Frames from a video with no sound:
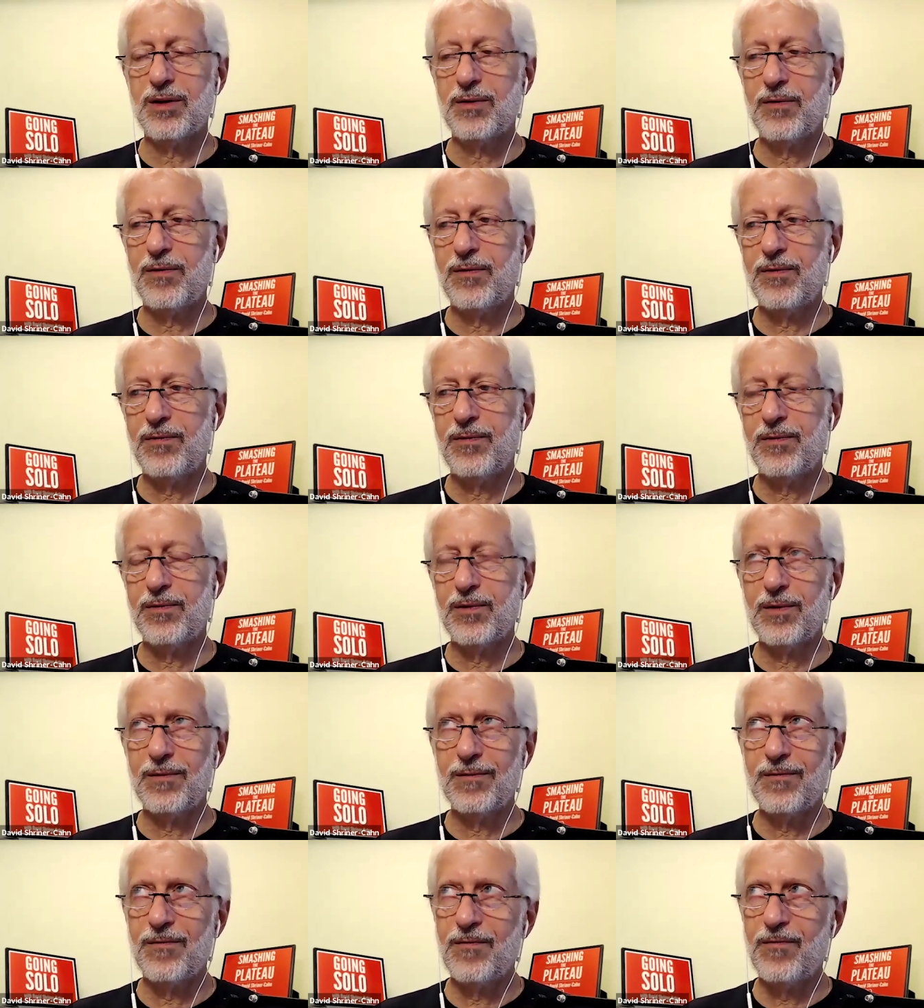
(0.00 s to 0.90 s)
f-
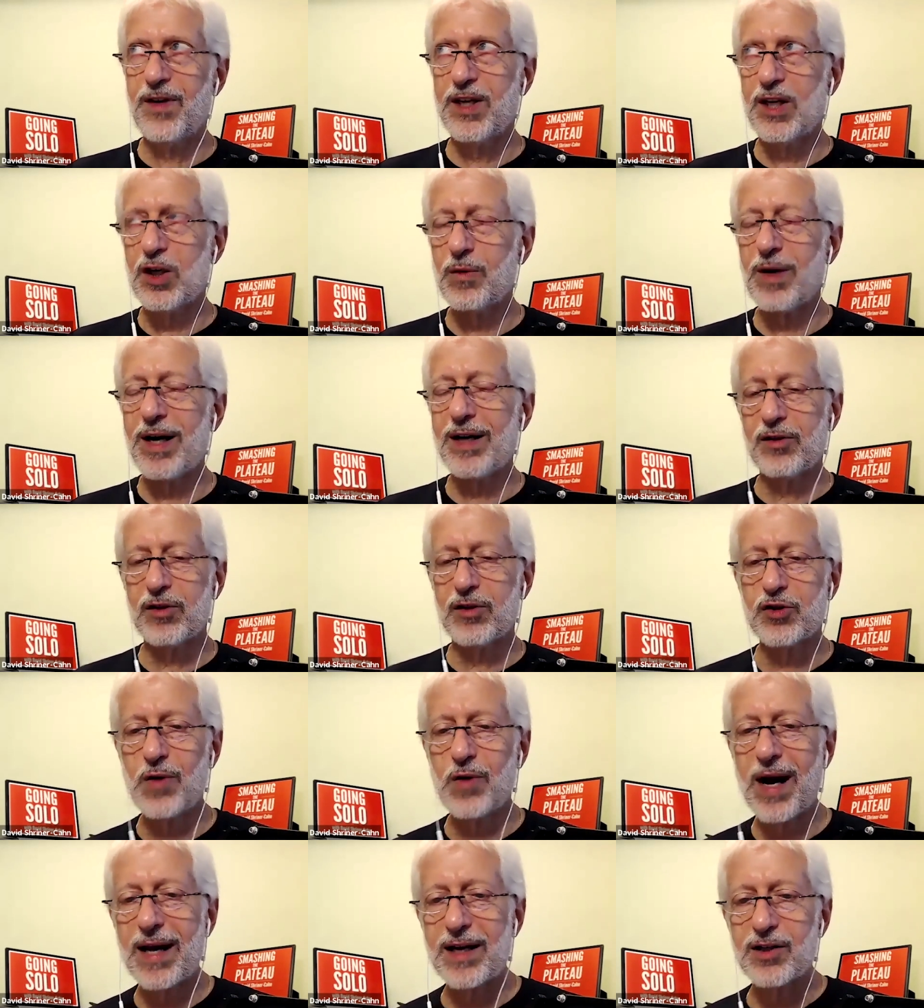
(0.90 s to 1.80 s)
figure out the
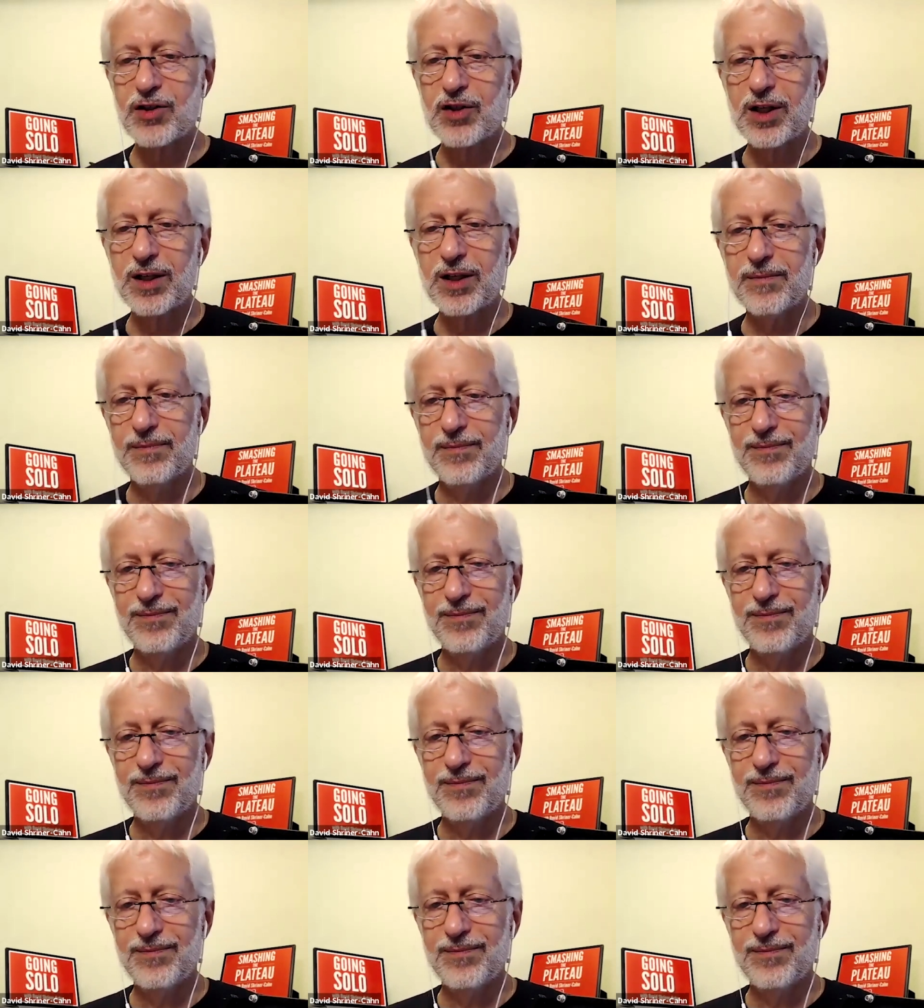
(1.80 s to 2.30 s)
strategy.